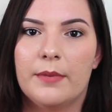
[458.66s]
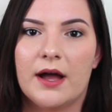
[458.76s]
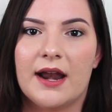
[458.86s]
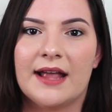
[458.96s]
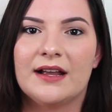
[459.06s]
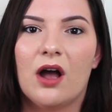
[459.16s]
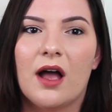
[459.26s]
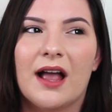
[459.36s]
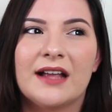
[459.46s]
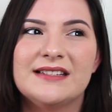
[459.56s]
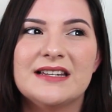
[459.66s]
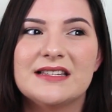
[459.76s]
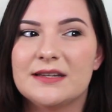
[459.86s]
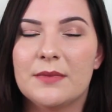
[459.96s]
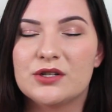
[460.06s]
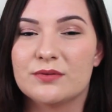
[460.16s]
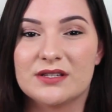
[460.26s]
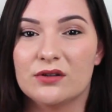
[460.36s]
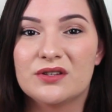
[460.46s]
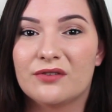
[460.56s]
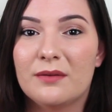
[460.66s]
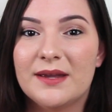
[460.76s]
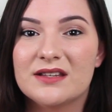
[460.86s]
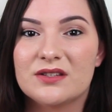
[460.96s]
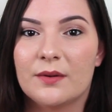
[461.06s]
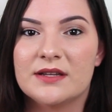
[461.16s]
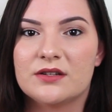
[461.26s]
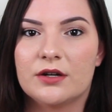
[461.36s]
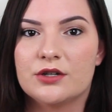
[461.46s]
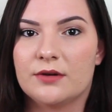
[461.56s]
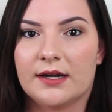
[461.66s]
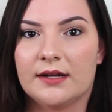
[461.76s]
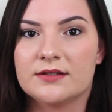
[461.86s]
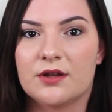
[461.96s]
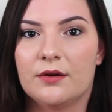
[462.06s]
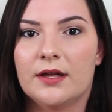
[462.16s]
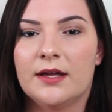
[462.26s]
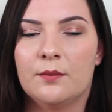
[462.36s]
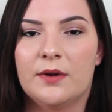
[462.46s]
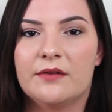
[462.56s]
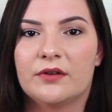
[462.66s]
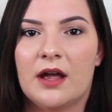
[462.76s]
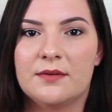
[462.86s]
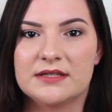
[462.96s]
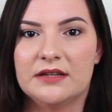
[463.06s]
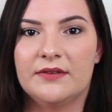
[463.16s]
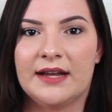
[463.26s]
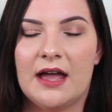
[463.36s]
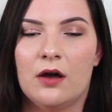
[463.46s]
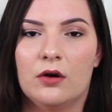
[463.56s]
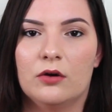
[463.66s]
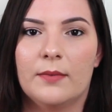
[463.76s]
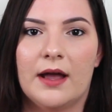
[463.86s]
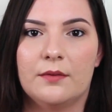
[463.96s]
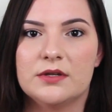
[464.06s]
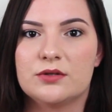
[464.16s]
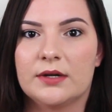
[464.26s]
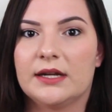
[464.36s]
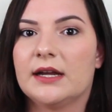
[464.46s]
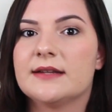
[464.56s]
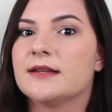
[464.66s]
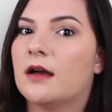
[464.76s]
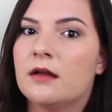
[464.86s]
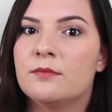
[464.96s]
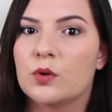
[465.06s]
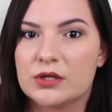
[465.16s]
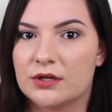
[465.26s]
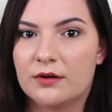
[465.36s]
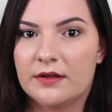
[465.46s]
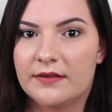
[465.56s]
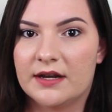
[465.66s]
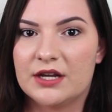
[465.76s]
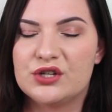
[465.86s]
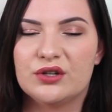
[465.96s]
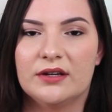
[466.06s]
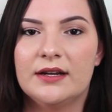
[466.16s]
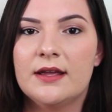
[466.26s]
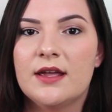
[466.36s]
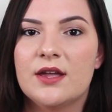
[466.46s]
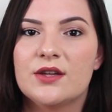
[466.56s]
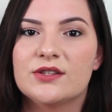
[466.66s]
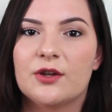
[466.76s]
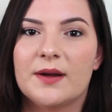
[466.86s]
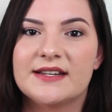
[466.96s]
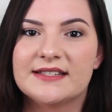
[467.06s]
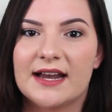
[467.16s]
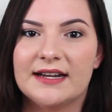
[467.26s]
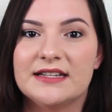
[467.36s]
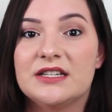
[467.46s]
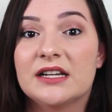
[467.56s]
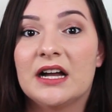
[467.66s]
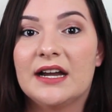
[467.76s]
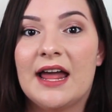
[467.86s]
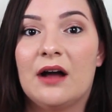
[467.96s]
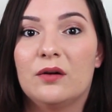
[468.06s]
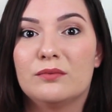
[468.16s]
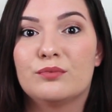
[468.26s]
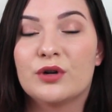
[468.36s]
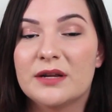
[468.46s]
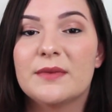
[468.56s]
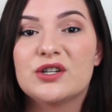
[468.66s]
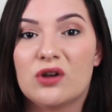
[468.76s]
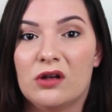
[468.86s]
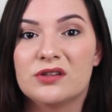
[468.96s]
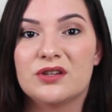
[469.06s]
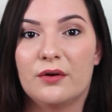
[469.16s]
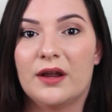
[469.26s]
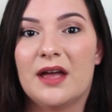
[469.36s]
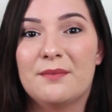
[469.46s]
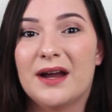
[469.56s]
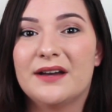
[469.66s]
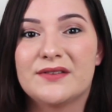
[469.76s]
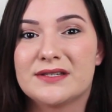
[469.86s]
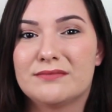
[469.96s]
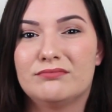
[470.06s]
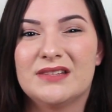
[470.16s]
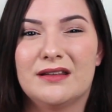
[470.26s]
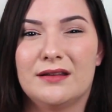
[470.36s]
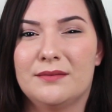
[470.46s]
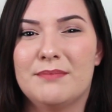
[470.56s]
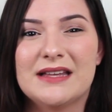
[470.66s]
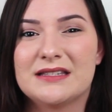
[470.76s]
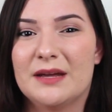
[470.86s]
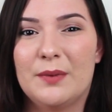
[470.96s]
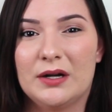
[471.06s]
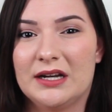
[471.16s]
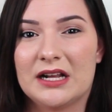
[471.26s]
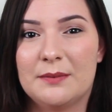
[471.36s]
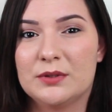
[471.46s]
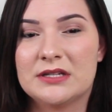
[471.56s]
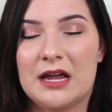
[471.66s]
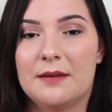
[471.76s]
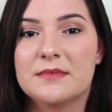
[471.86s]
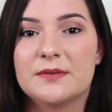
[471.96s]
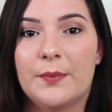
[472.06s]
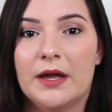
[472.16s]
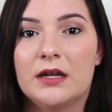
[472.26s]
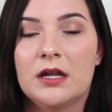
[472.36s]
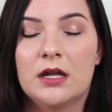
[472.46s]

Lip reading: but I didn't see much results from it, so I started drinking soda, and whenever I was living at home, I was drinking a ton more soda than I should. So I decided to cut out pretty much all soda. I might have messed up on it a couple times, but